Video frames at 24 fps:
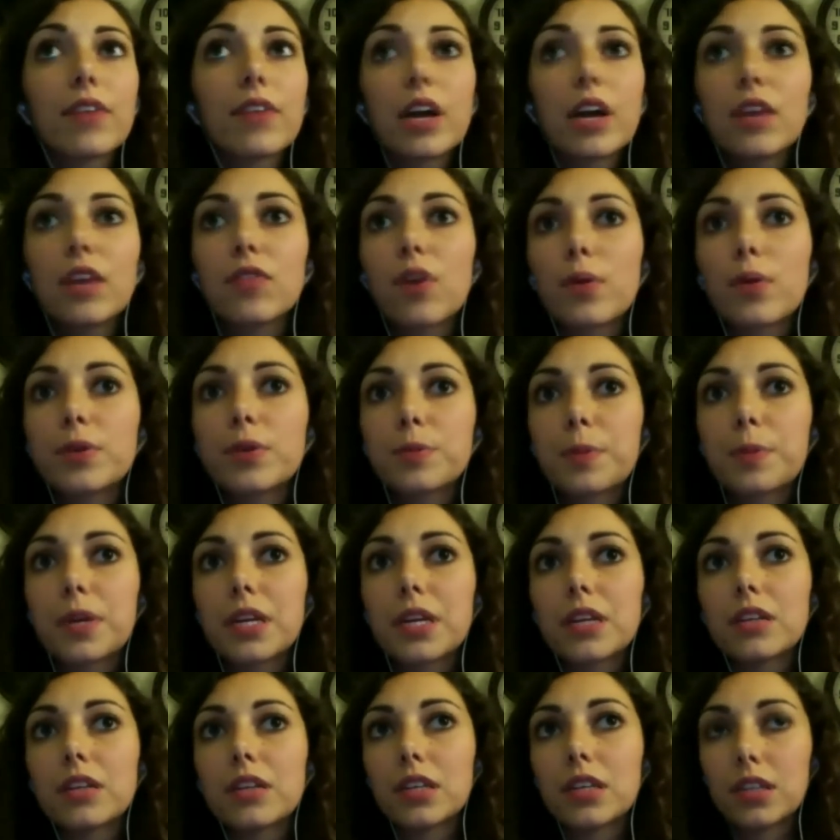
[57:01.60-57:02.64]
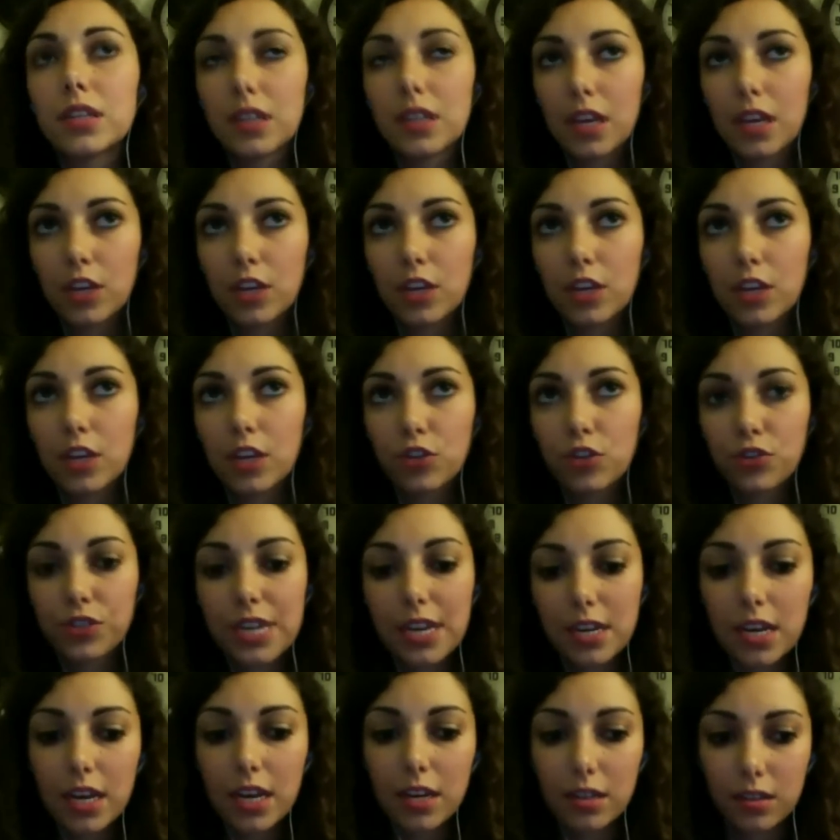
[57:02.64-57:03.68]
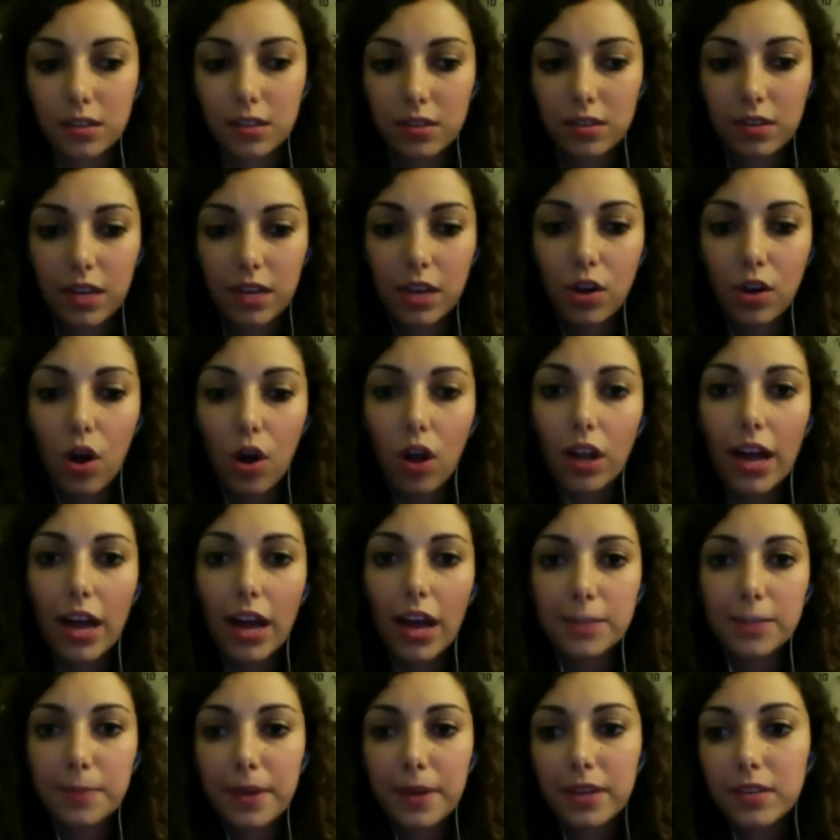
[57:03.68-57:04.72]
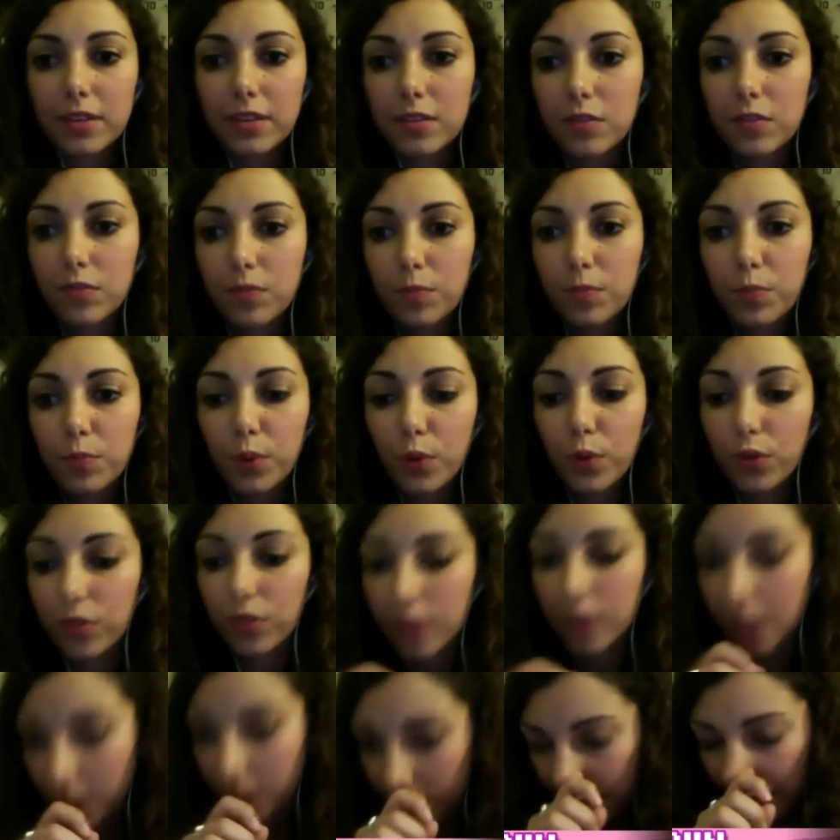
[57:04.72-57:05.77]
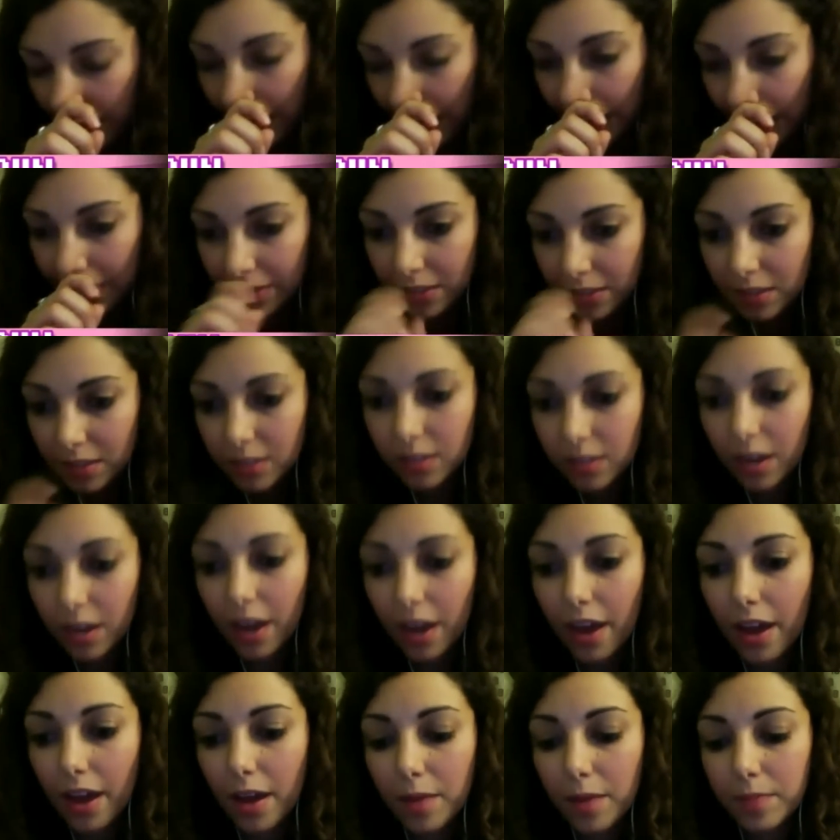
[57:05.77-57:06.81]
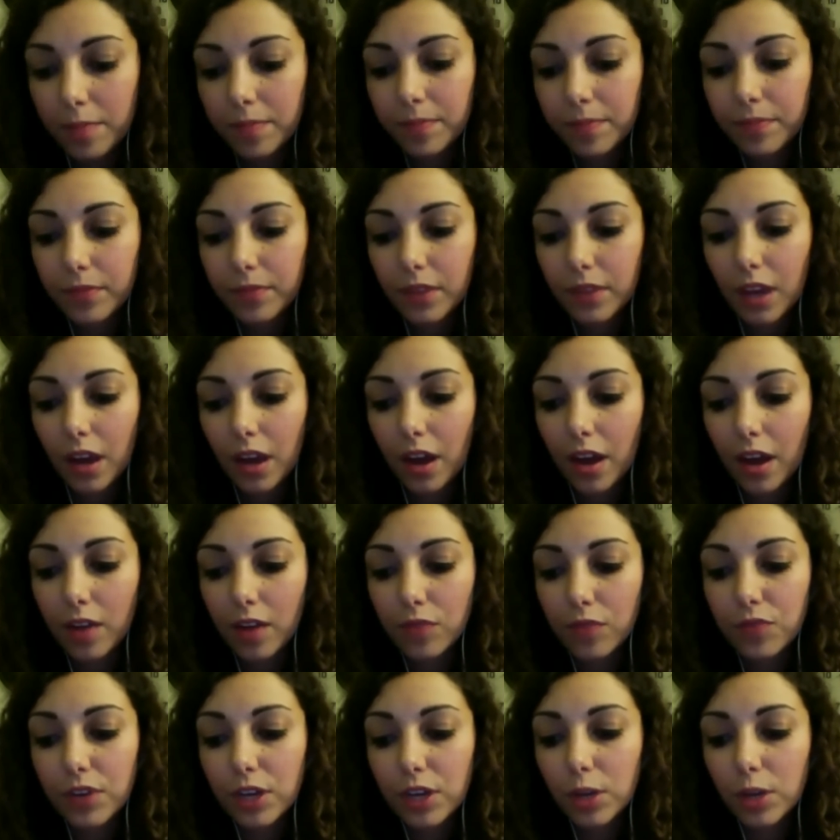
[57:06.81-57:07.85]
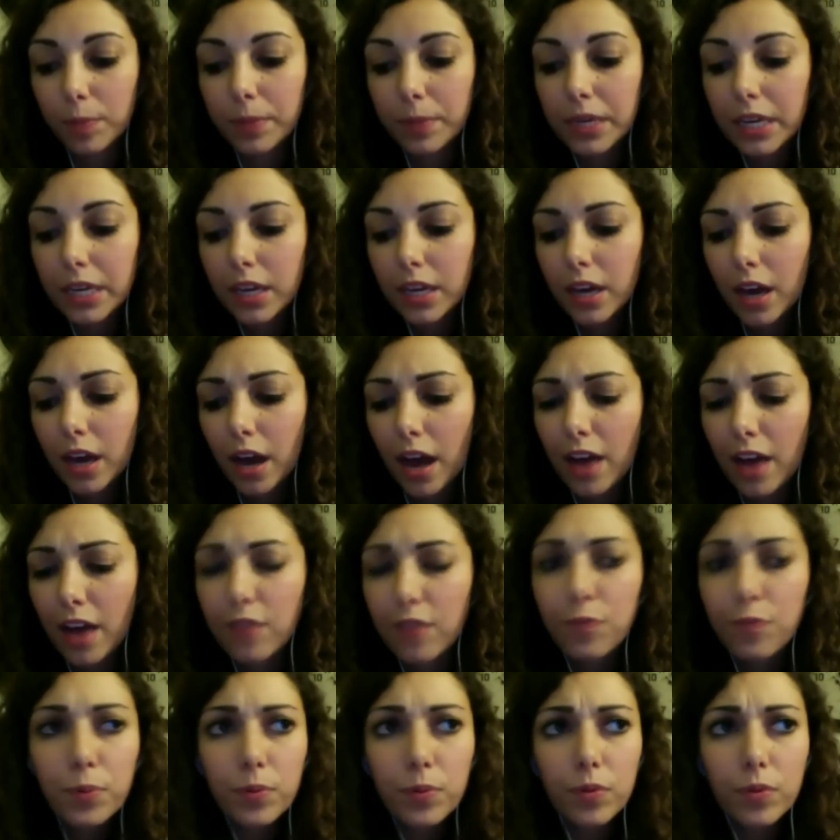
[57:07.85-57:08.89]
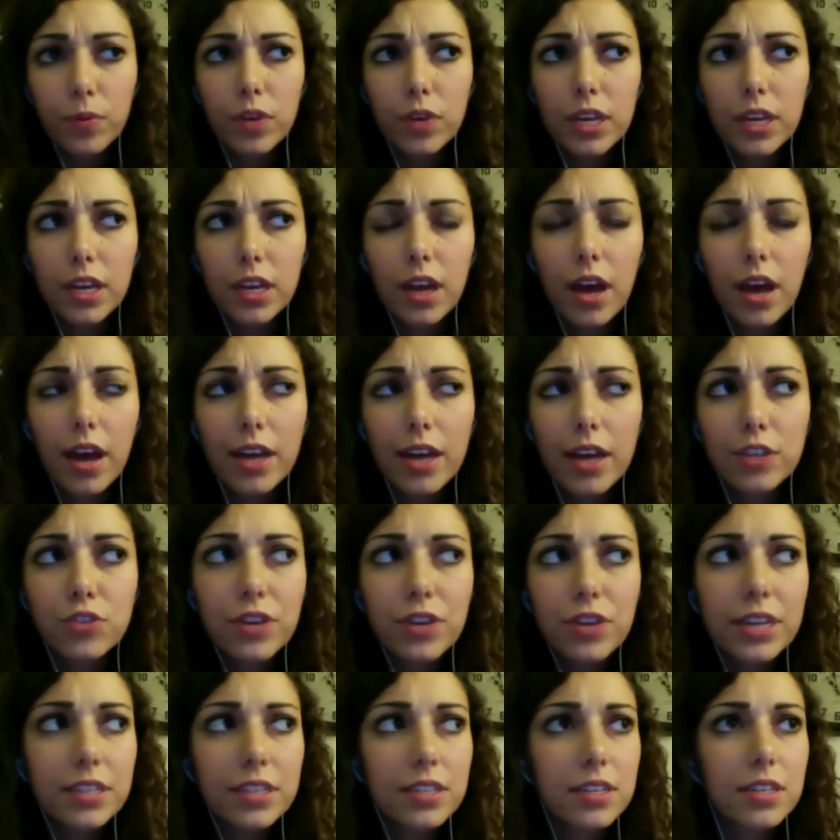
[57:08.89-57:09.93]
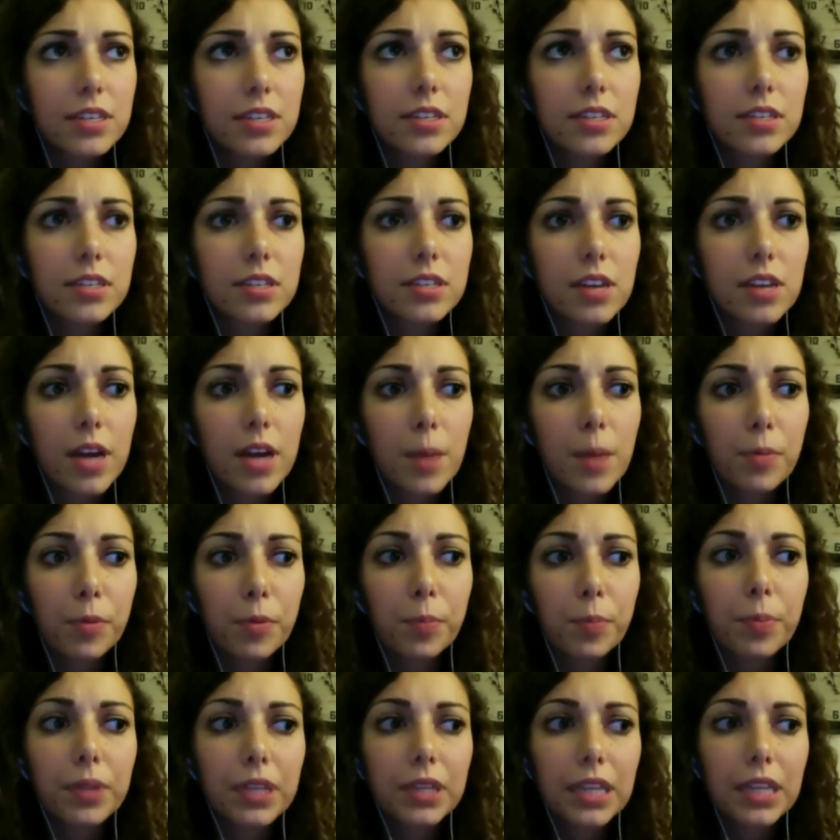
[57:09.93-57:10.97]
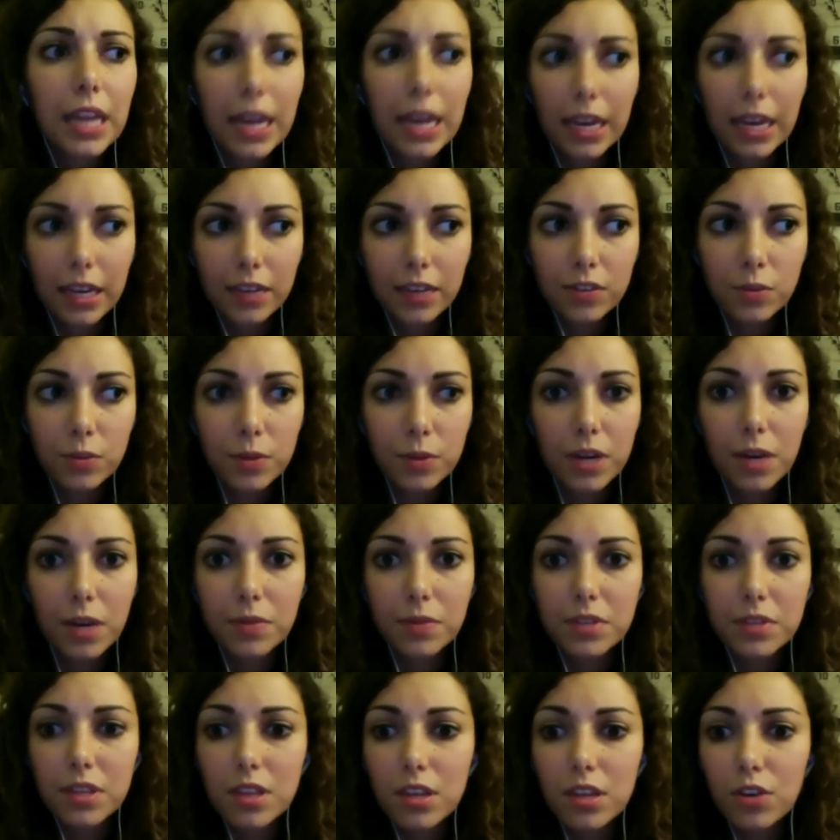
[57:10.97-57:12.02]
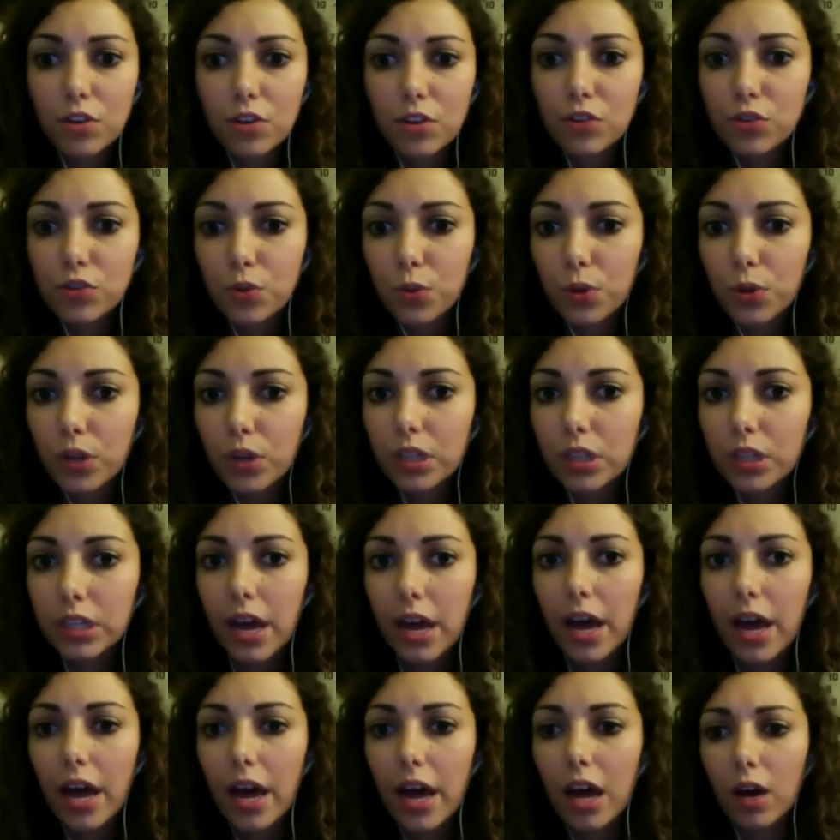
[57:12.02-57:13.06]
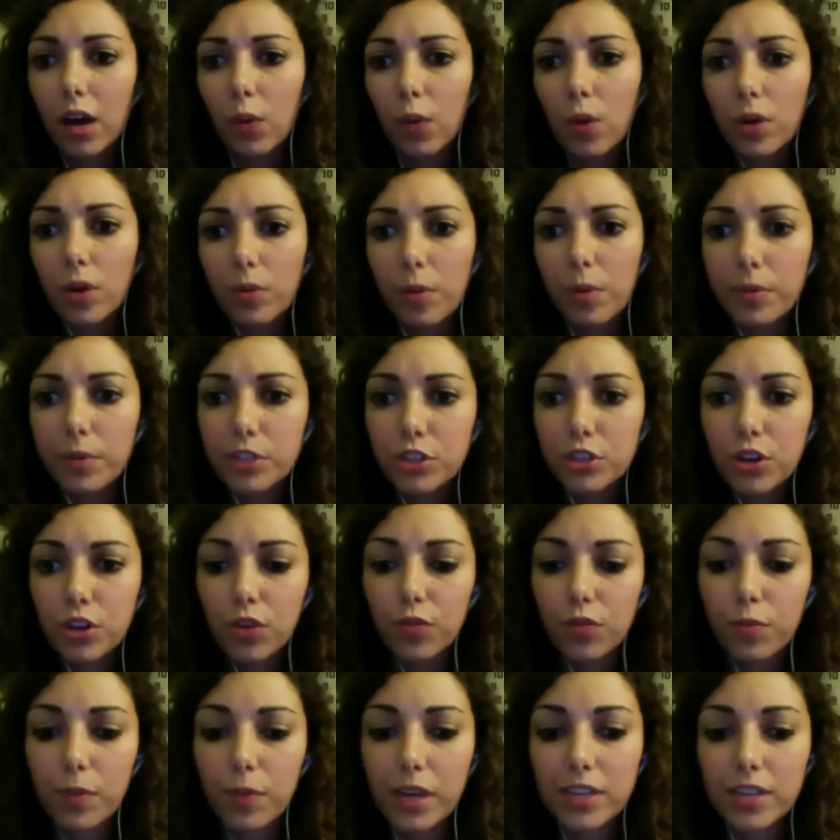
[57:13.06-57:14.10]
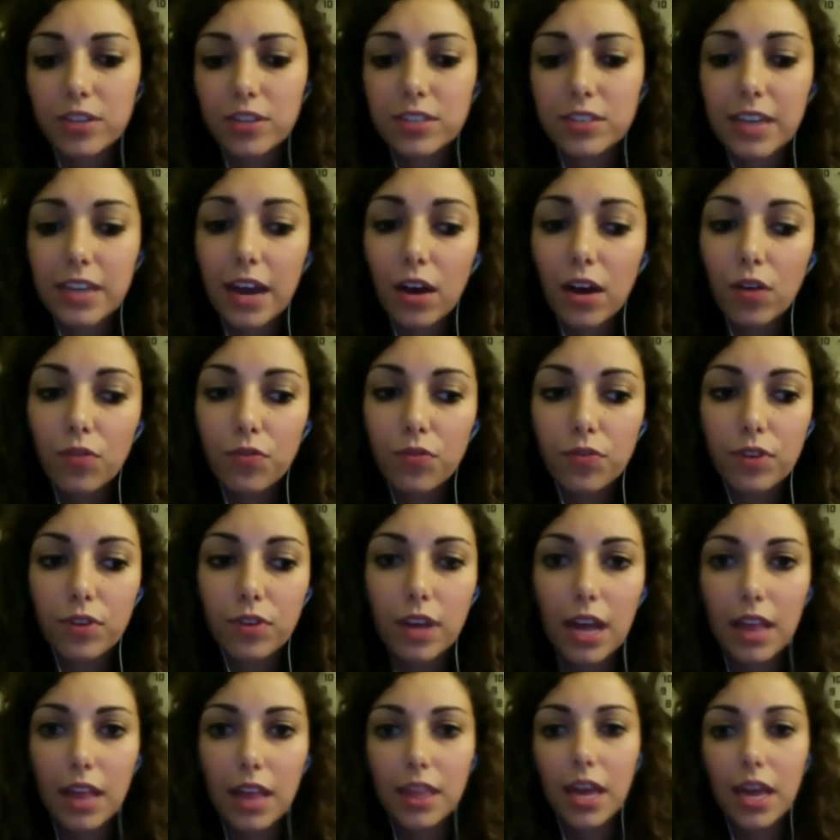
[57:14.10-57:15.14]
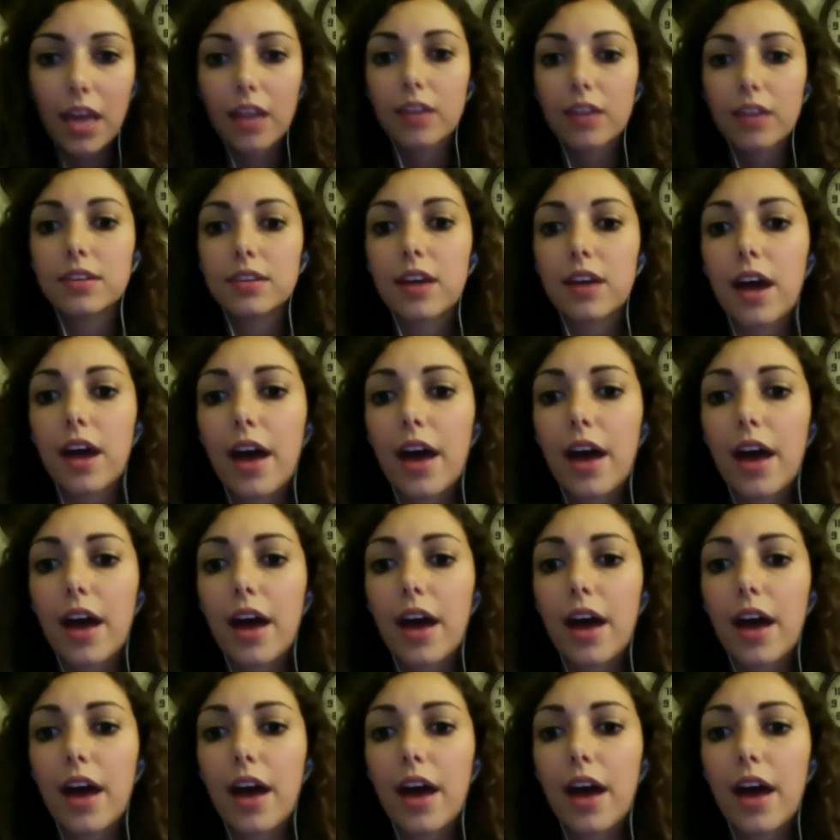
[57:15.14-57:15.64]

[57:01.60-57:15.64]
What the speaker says: kind of always been interested in all aspects of both theater and film. I directed a couple plays when I was in theater school, a one-woman show for myself, and then